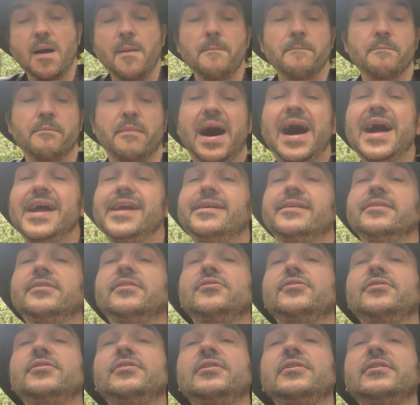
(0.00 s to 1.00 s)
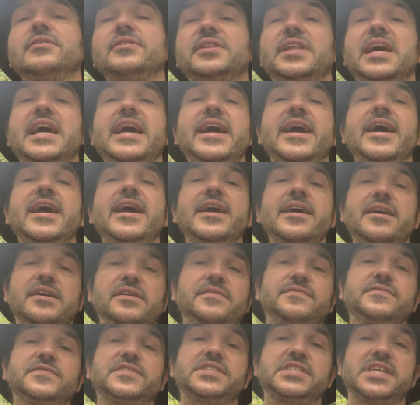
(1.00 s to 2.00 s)
Michael, they
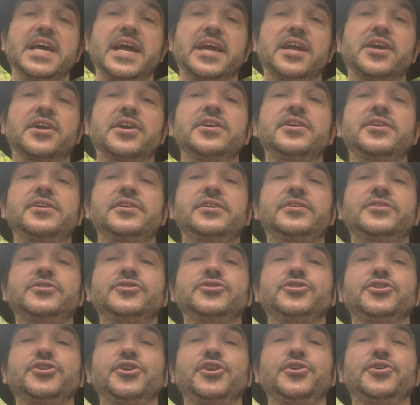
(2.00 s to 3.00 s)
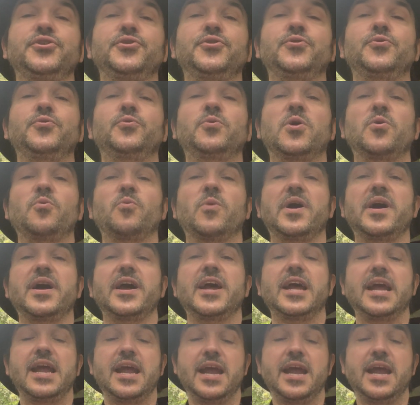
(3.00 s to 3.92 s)
have taken you away,